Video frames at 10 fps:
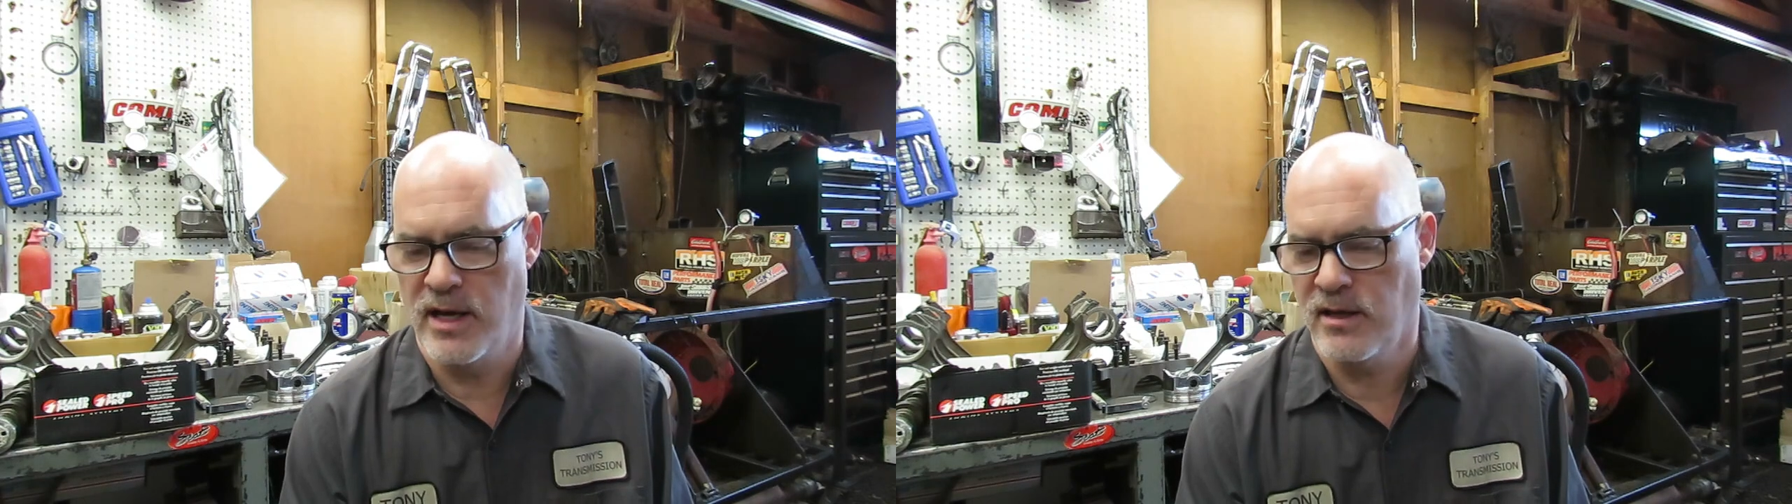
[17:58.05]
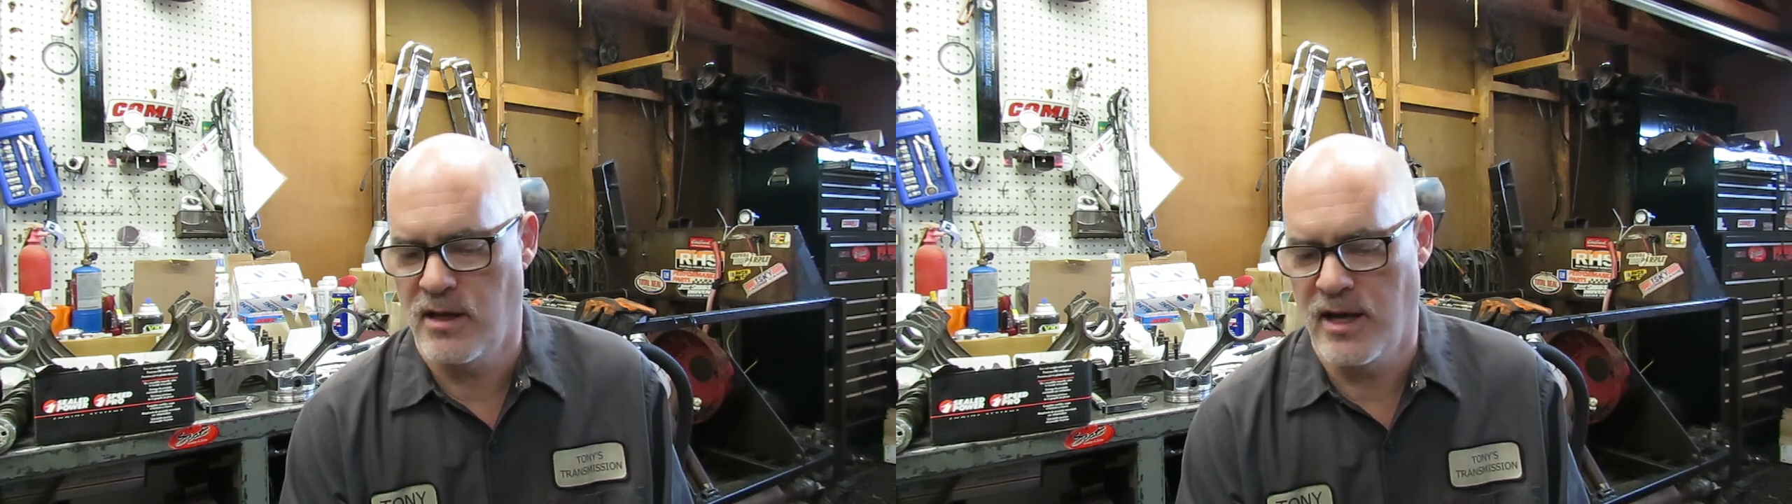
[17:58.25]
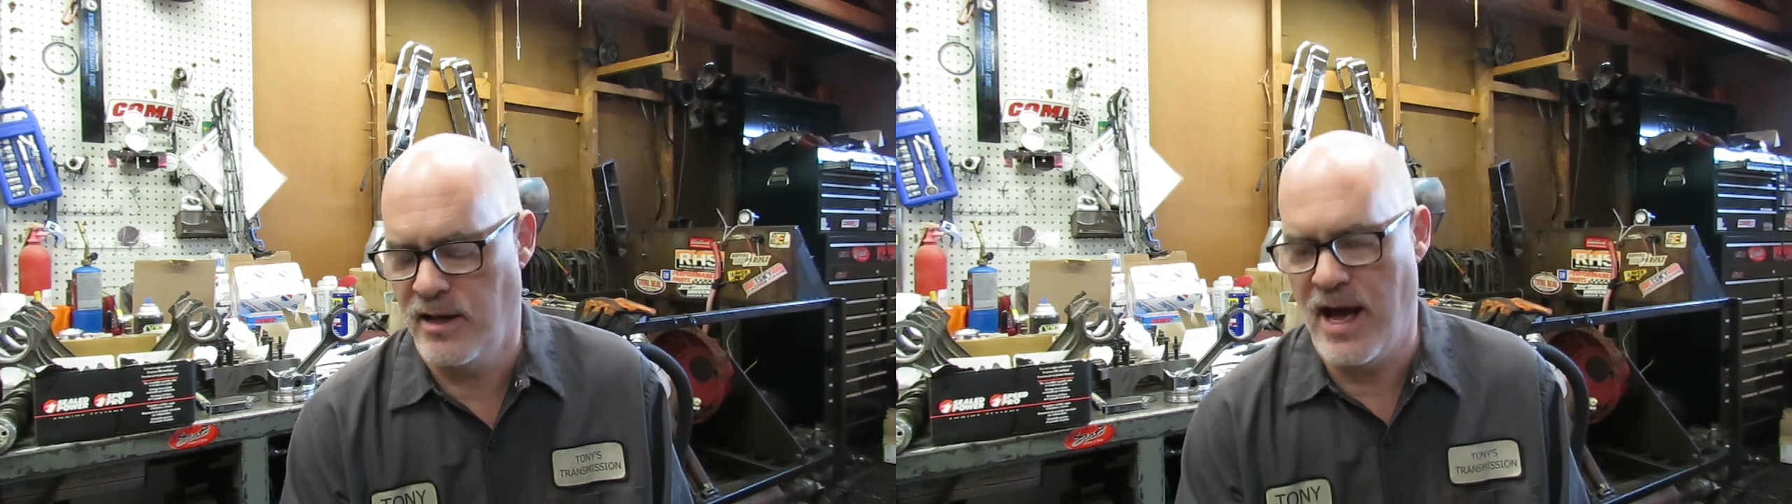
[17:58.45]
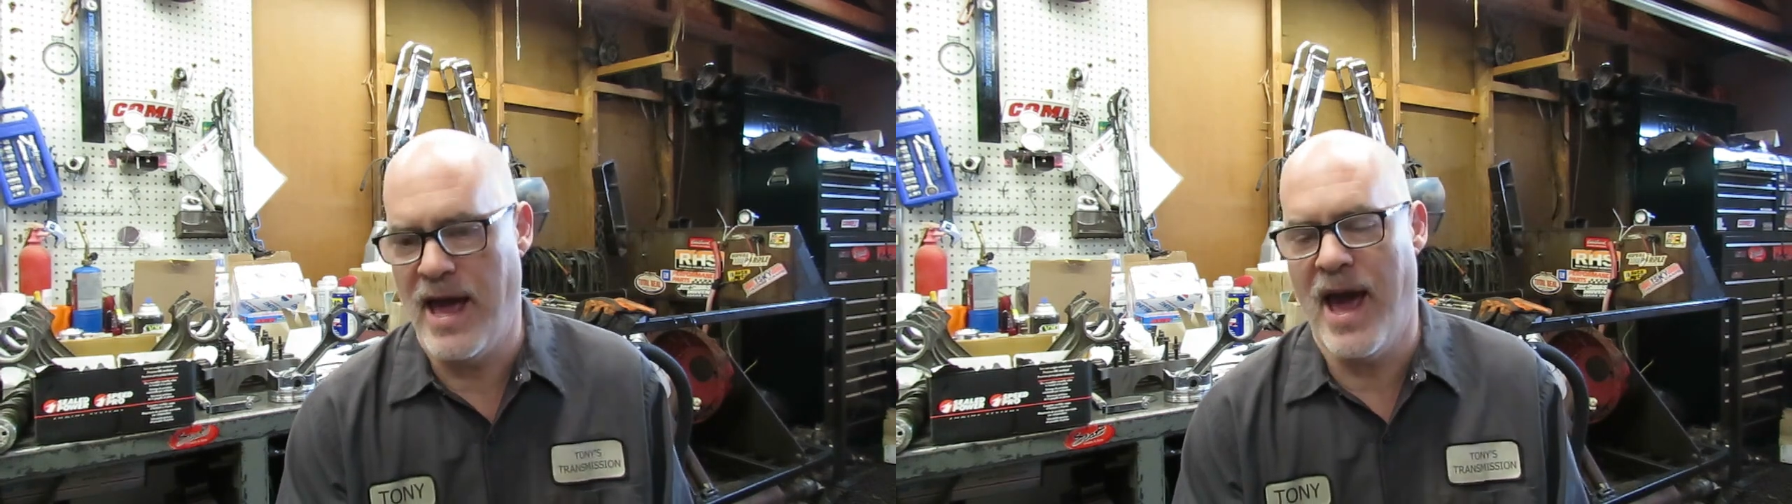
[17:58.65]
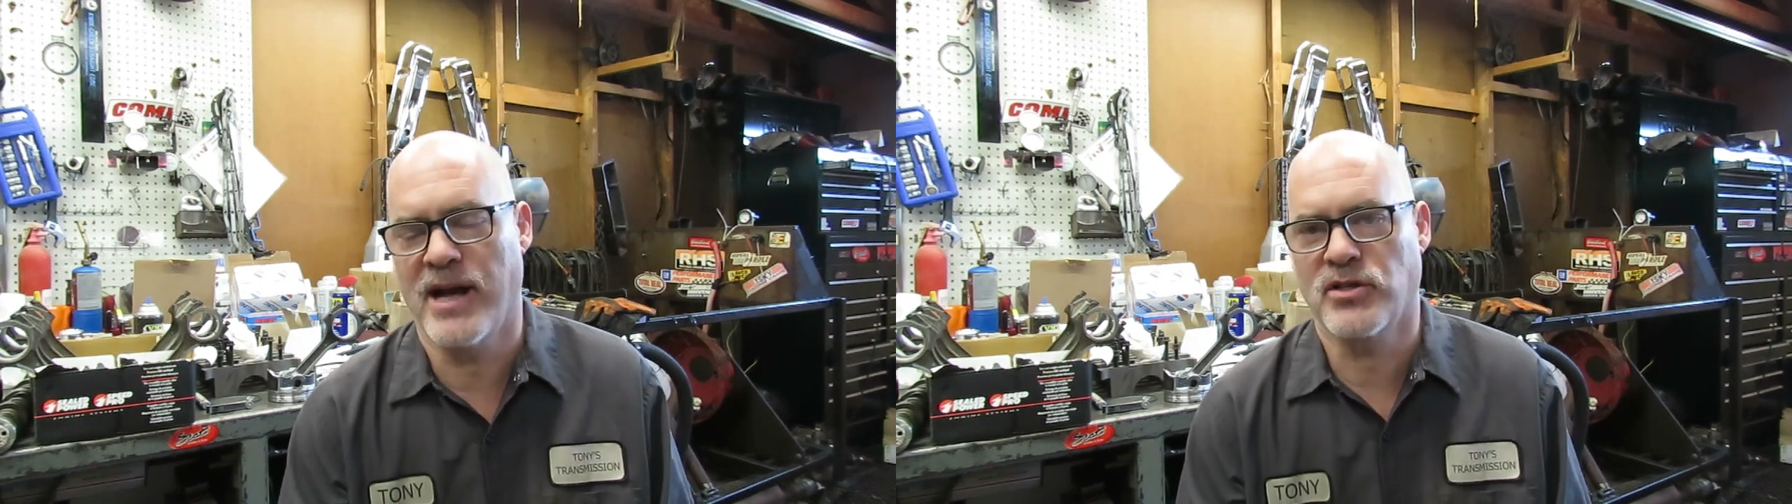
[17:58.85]

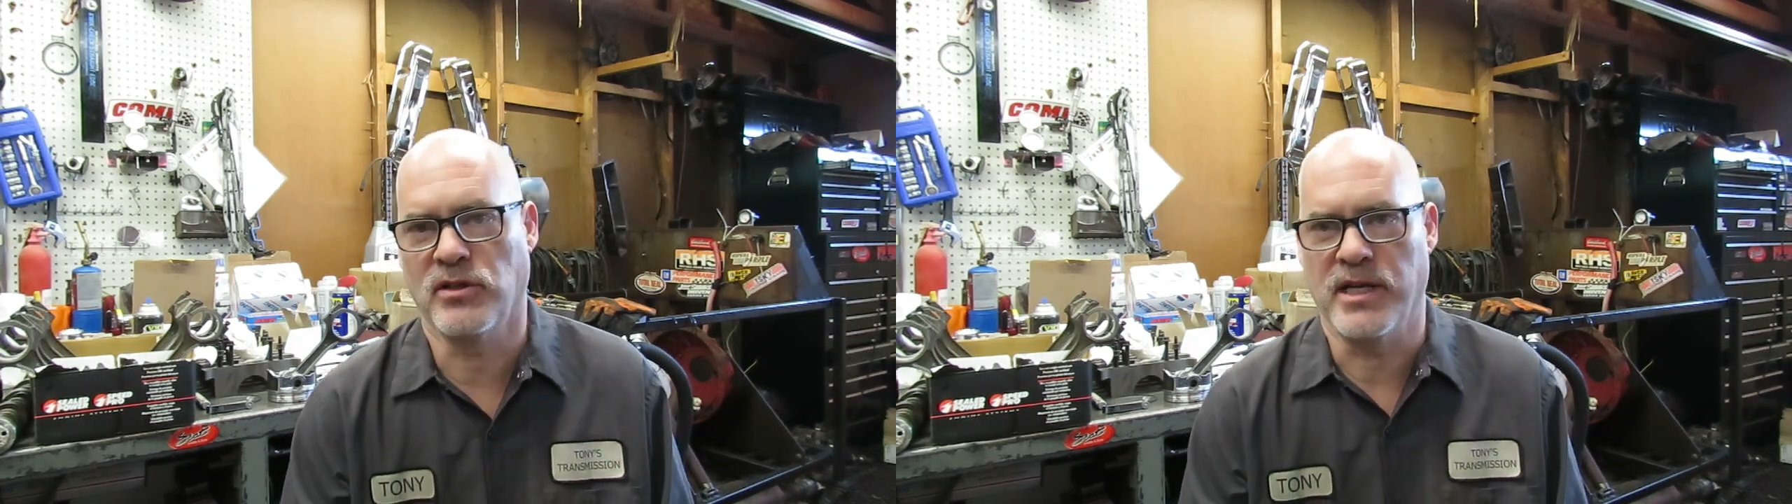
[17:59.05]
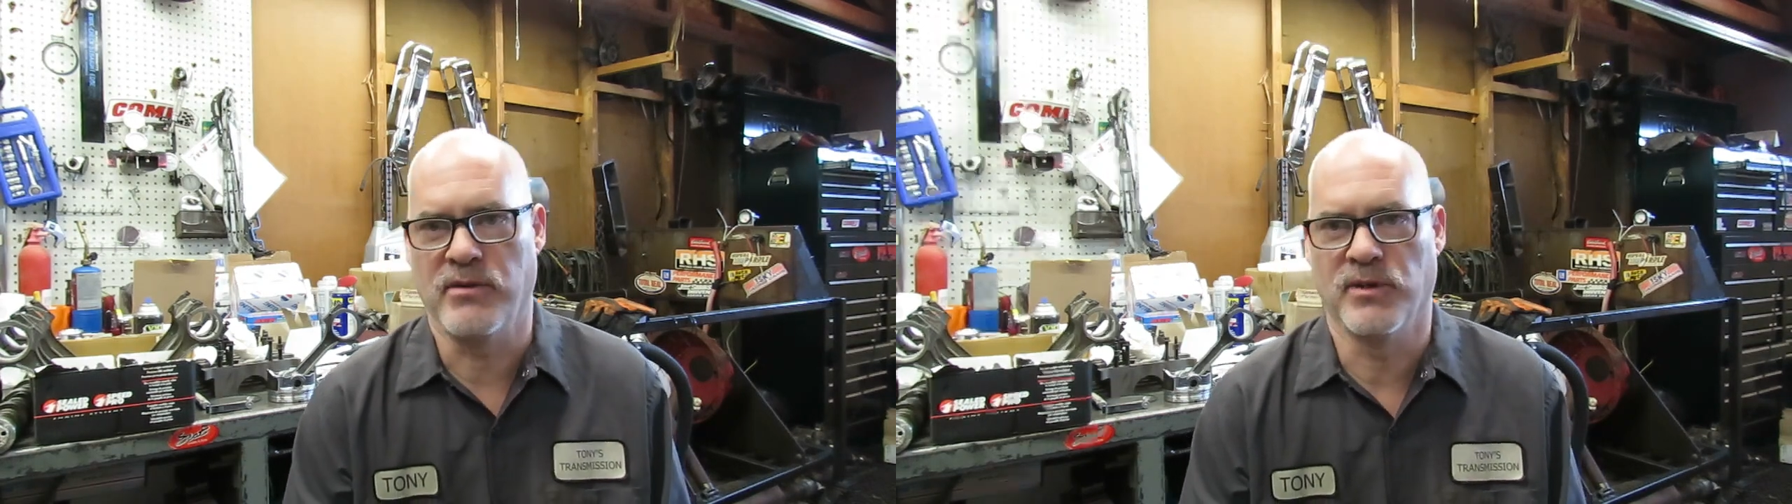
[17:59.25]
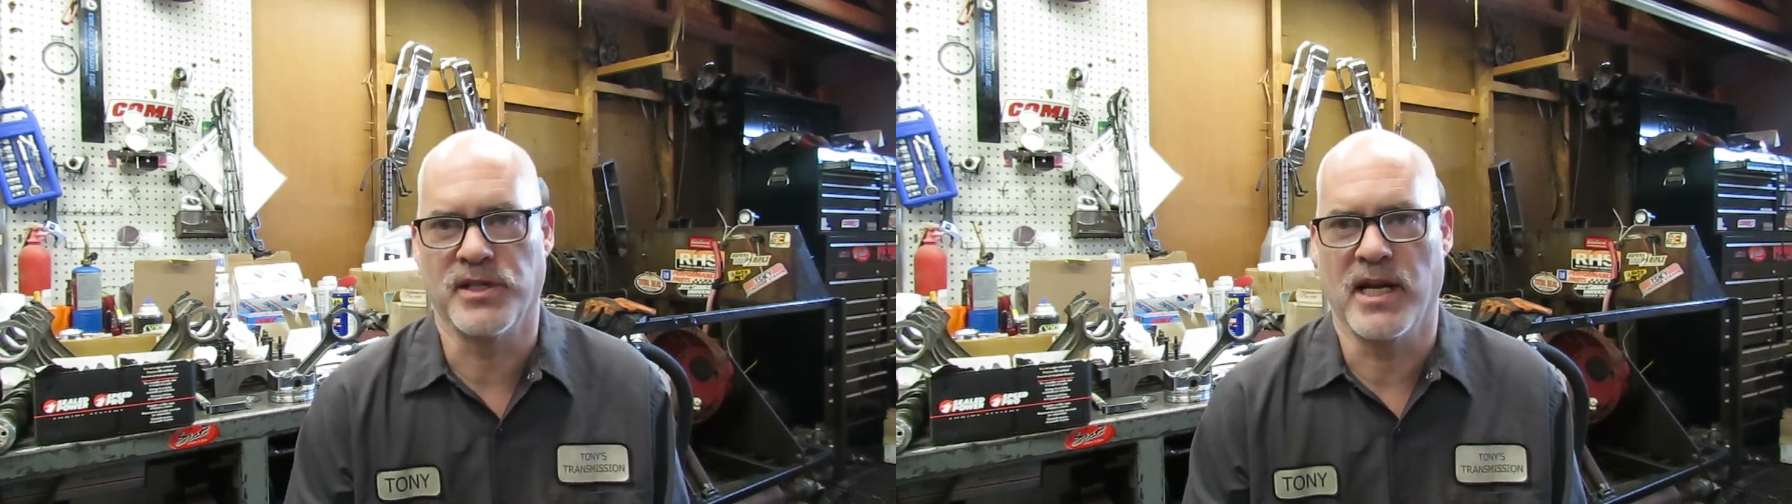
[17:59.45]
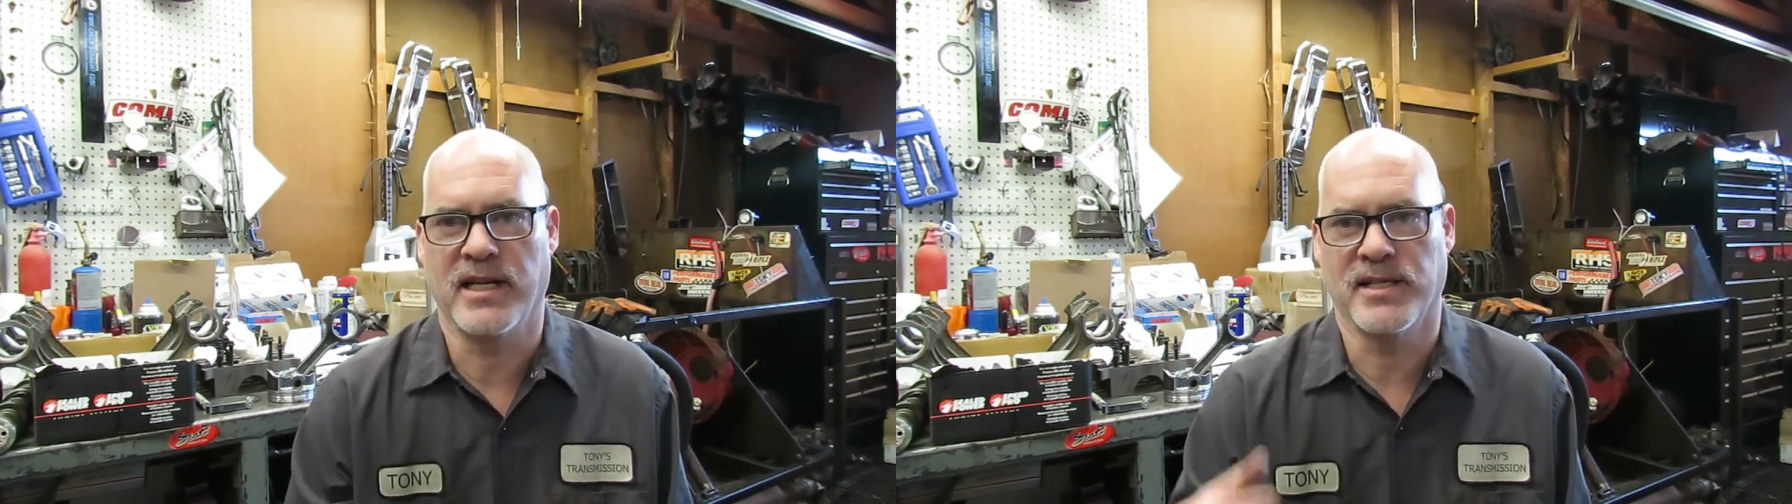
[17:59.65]
I actually was like,